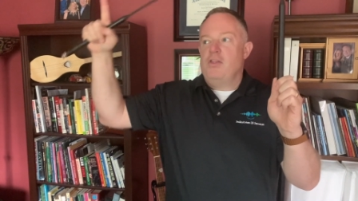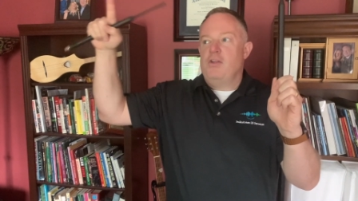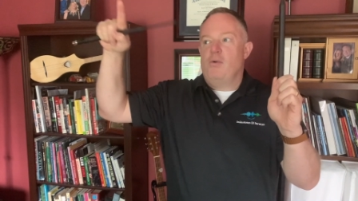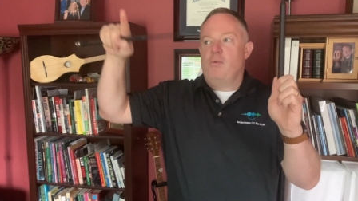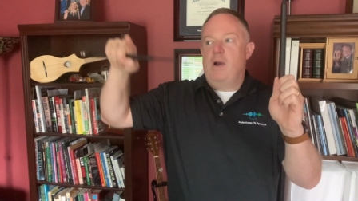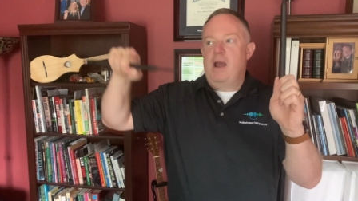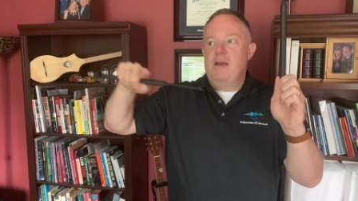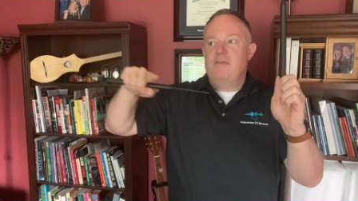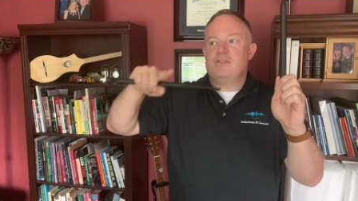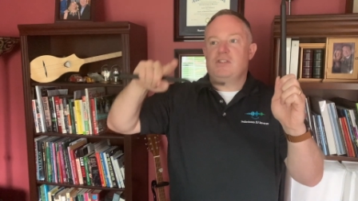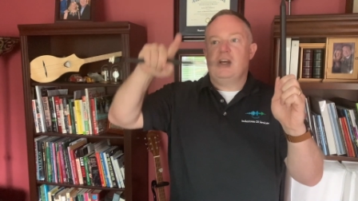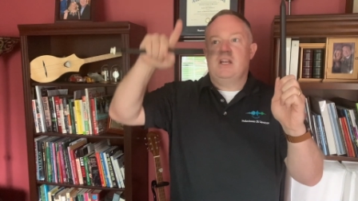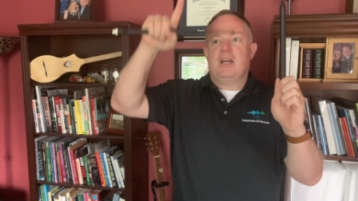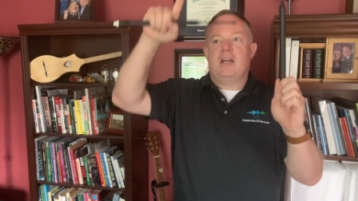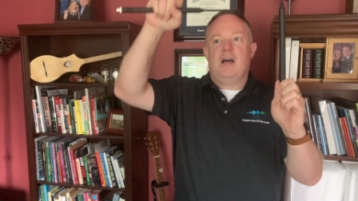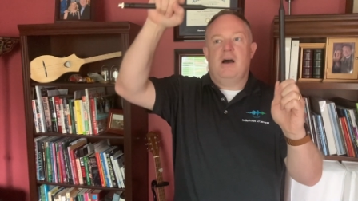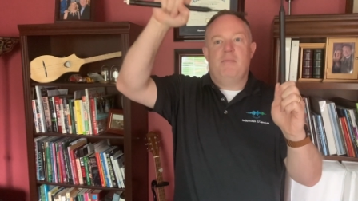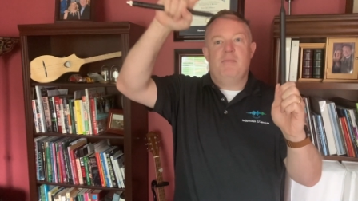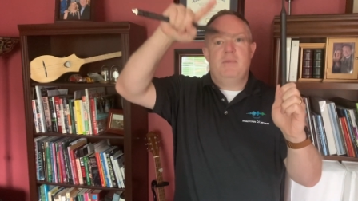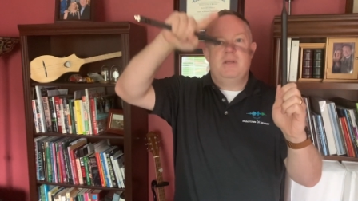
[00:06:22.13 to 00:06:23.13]
The wave's gonna
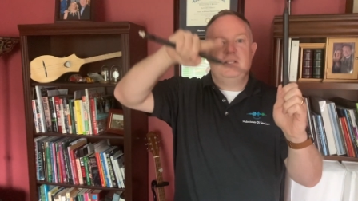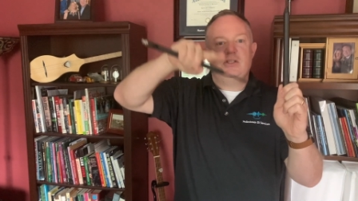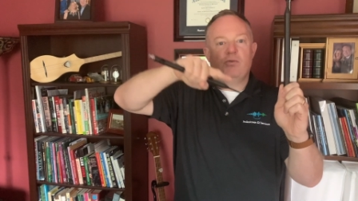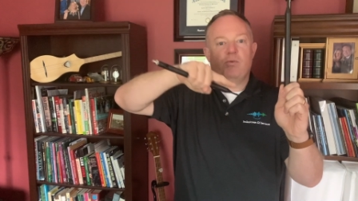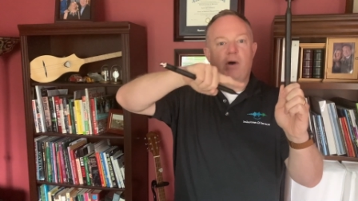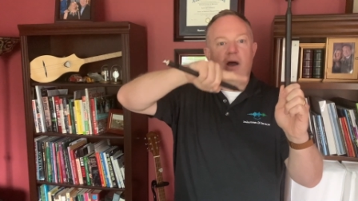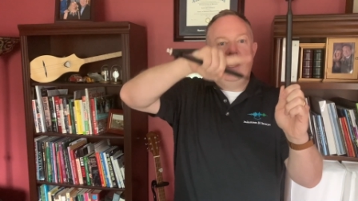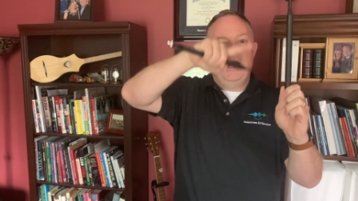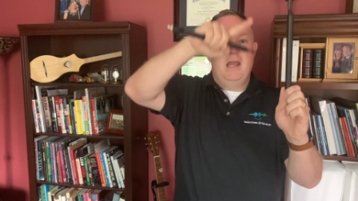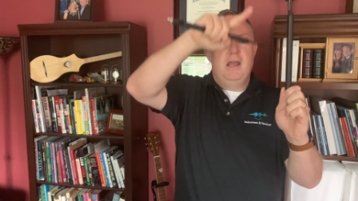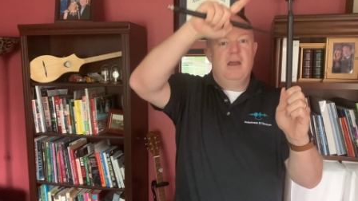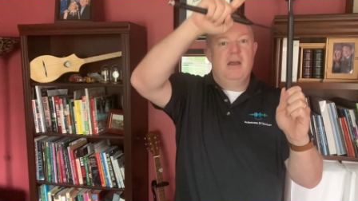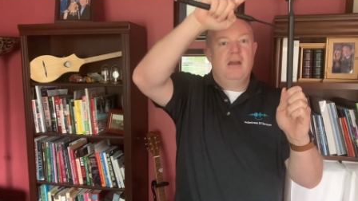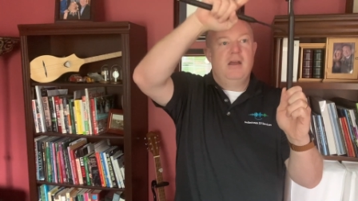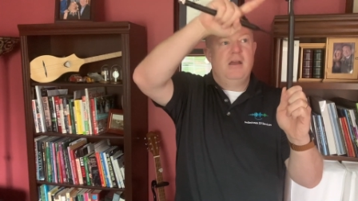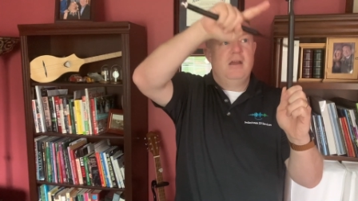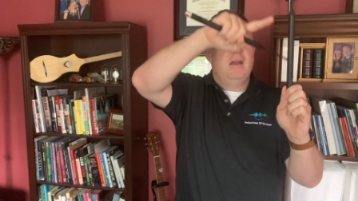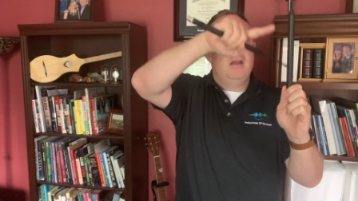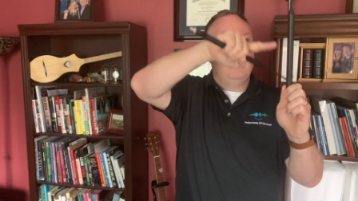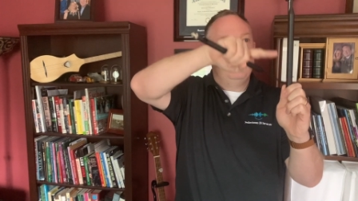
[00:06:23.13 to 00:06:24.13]
come this way
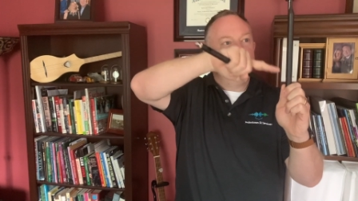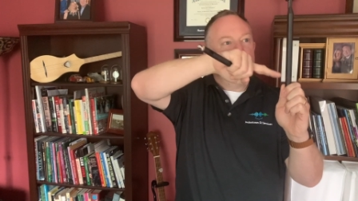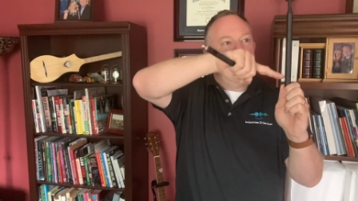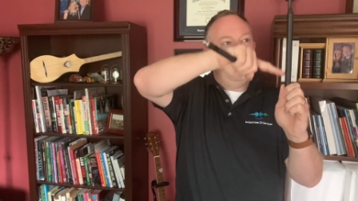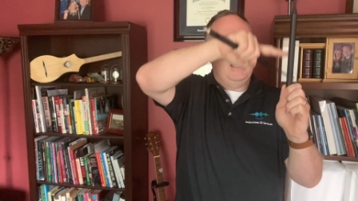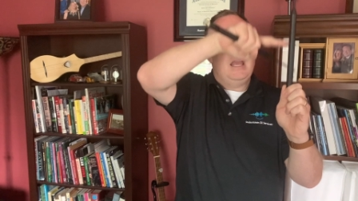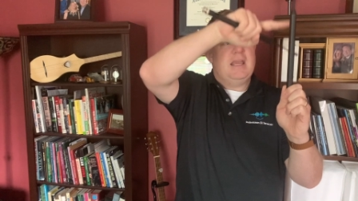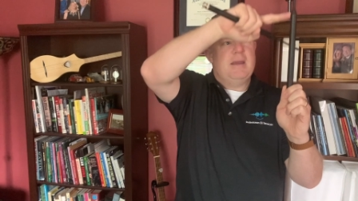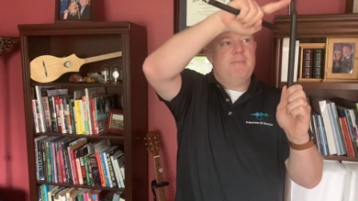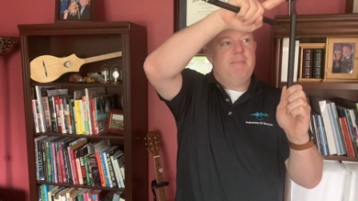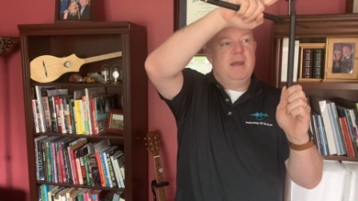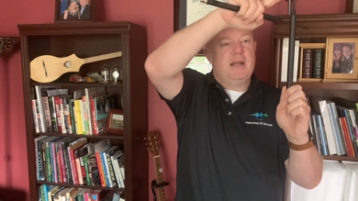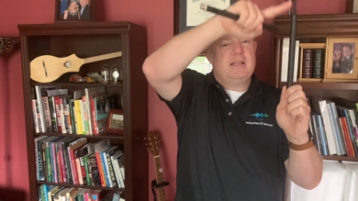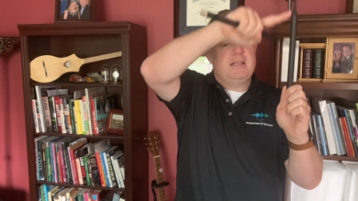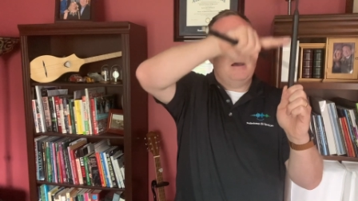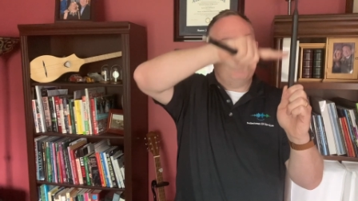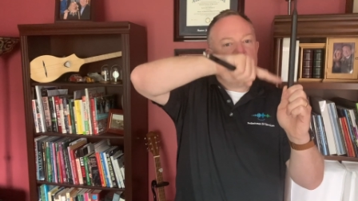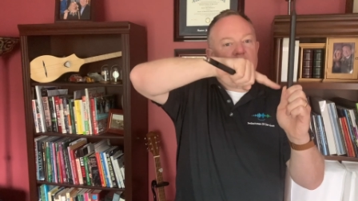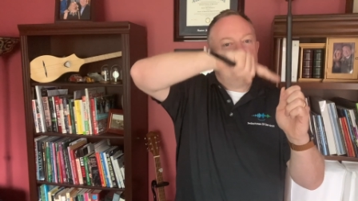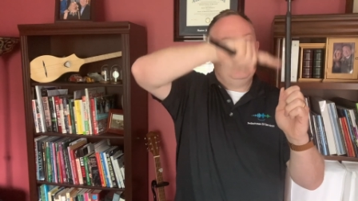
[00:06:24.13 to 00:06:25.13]
and get picked
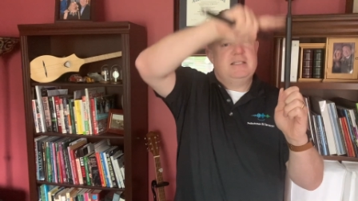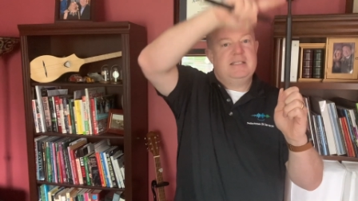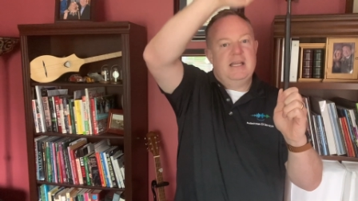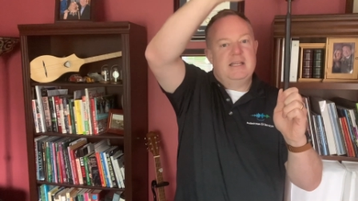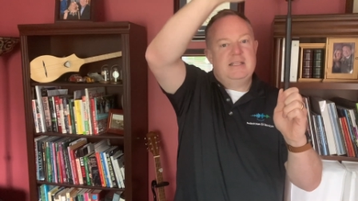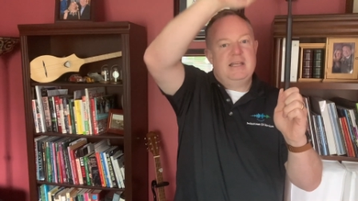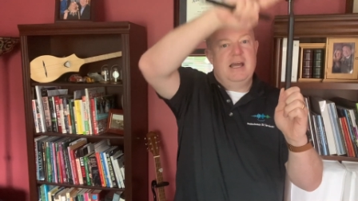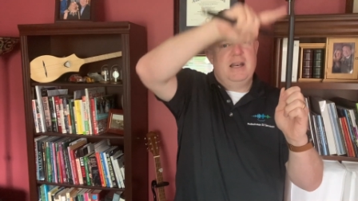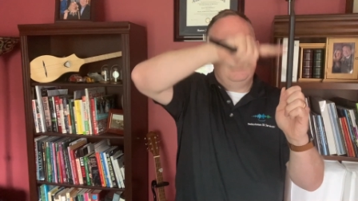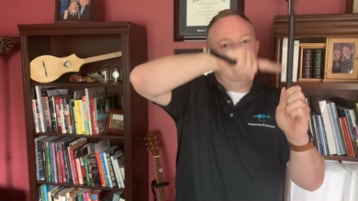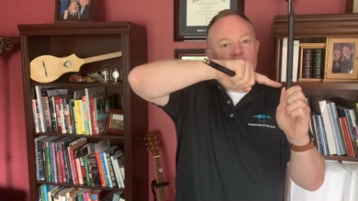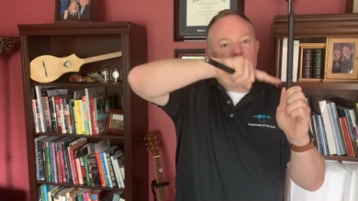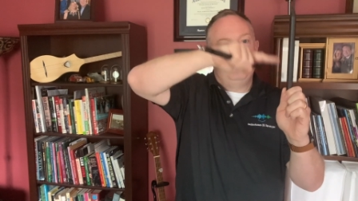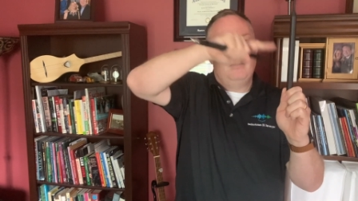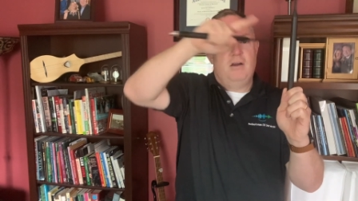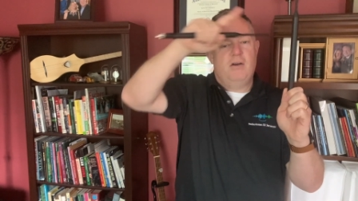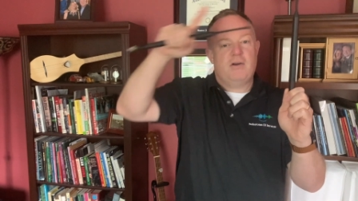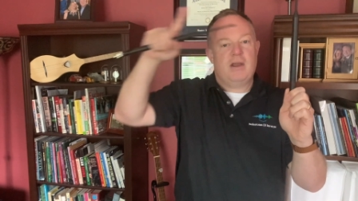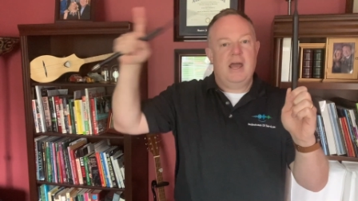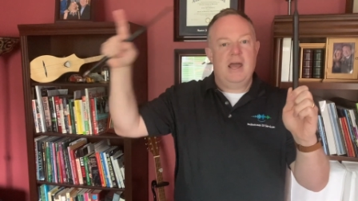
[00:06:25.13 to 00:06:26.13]
up by this antenna,
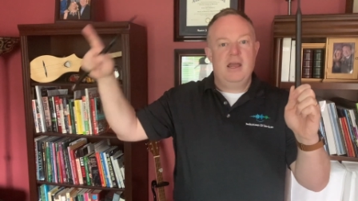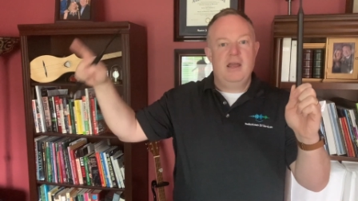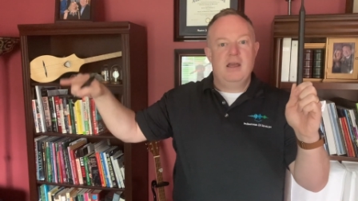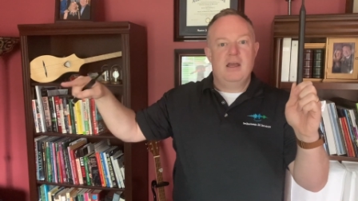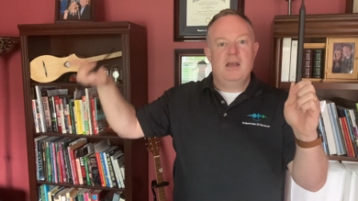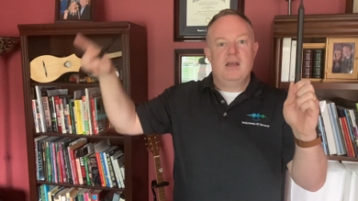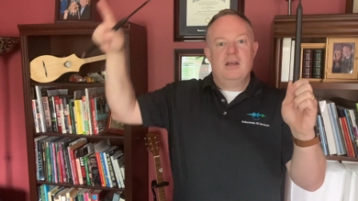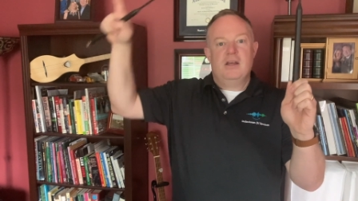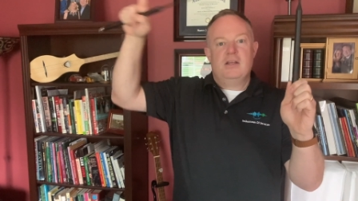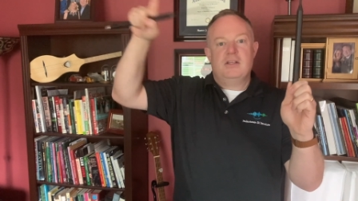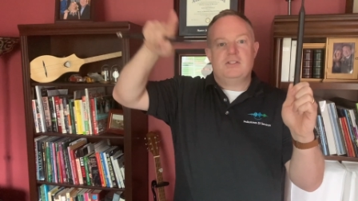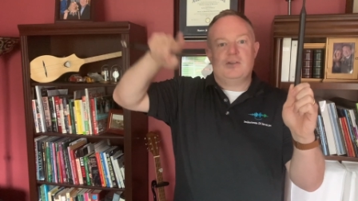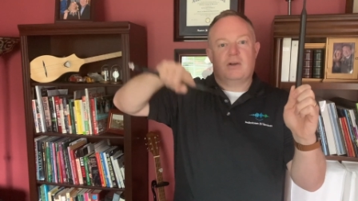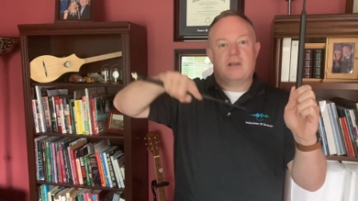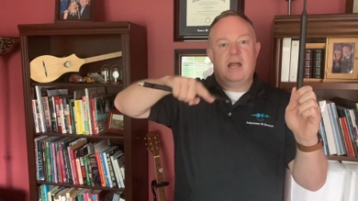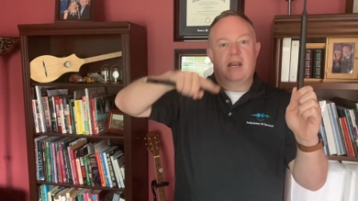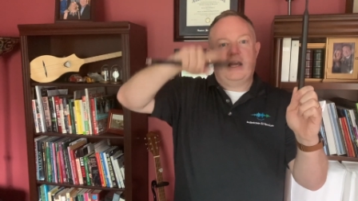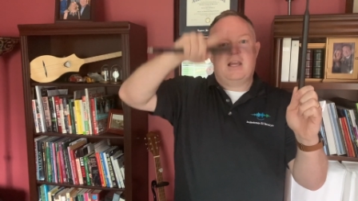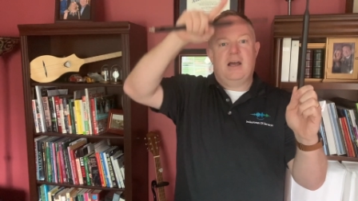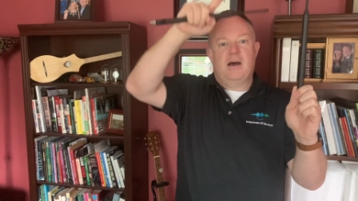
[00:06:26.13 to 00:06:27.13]
okay? So it
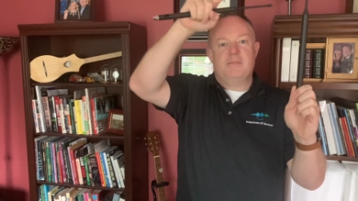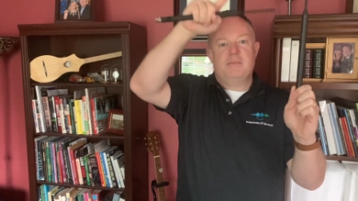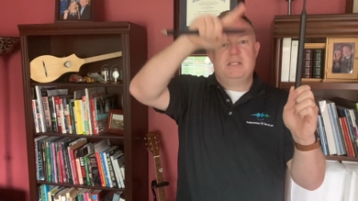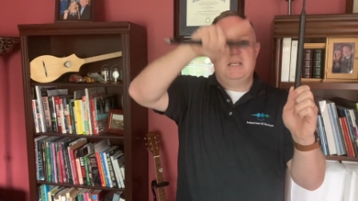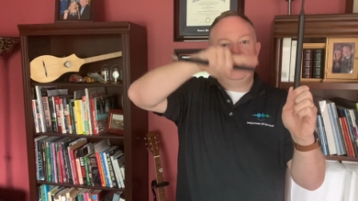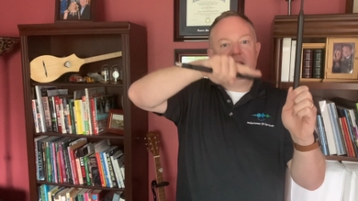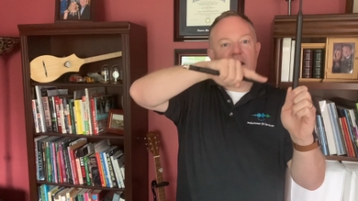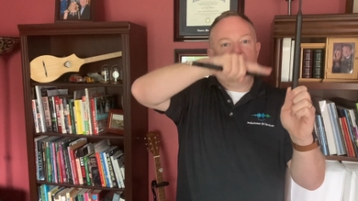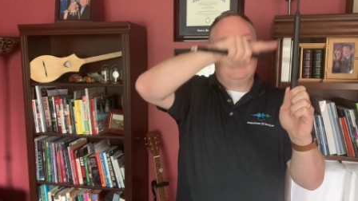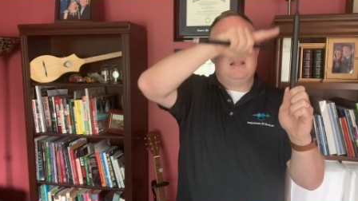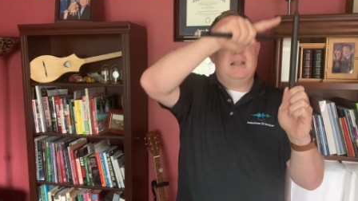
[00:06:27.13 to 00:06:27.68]
kind of comes in like